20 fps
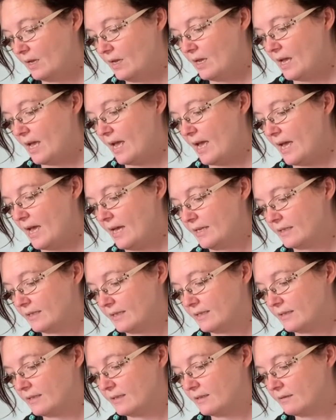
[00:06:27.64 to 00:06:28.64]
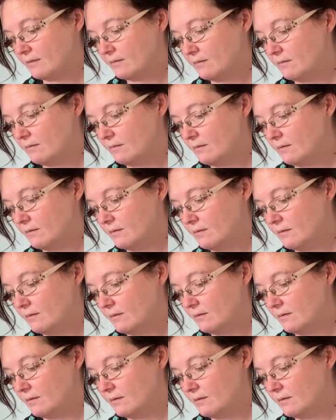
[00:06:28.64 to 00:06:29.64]
has
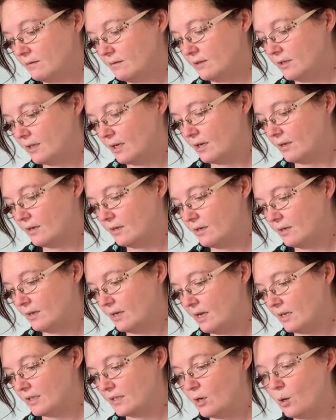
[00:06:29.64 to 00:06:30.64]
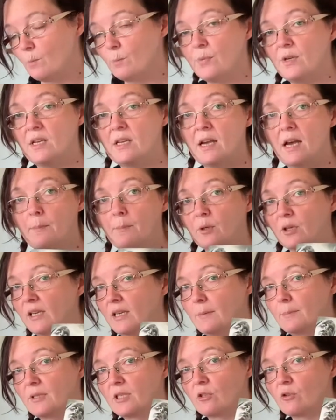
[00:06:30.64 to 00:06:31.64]
done a zombie
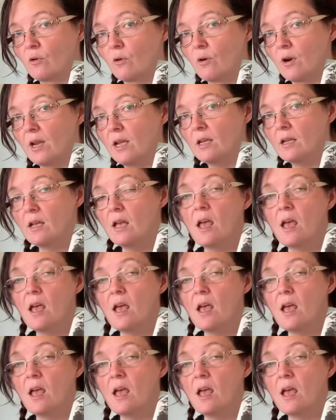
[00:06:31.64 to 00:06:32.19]
apocalypse story